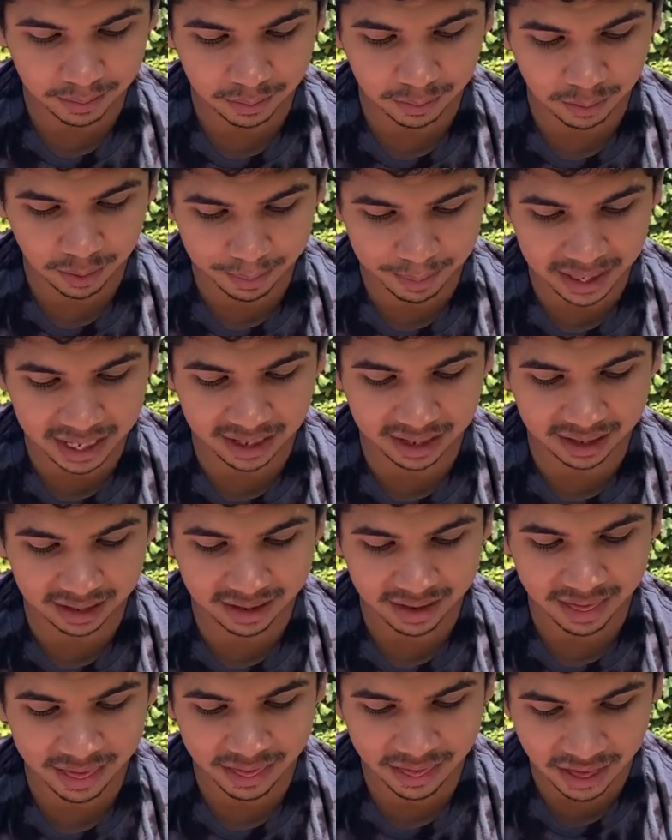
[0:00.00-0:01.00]
repeating,
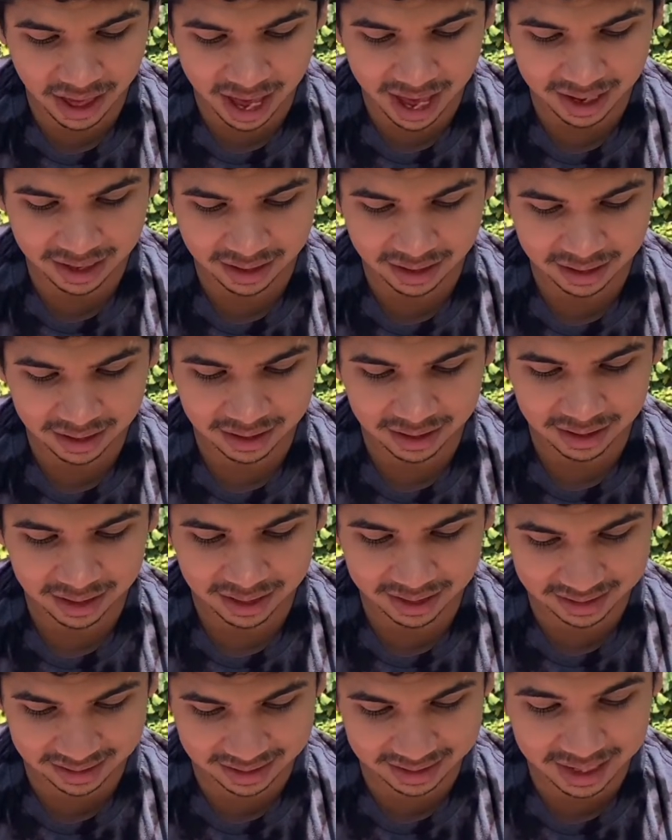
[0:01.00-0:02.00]
"That,
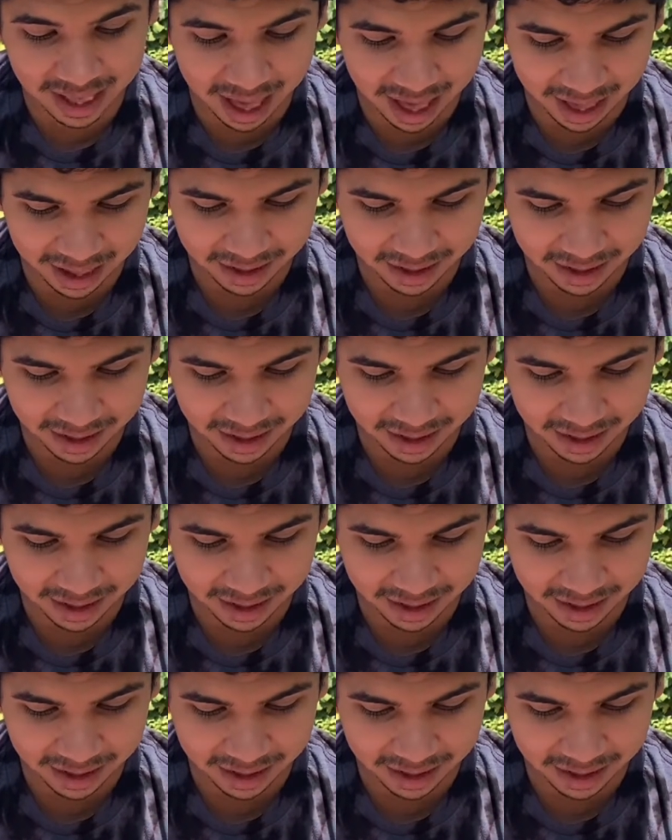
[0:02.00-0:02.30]
it's that."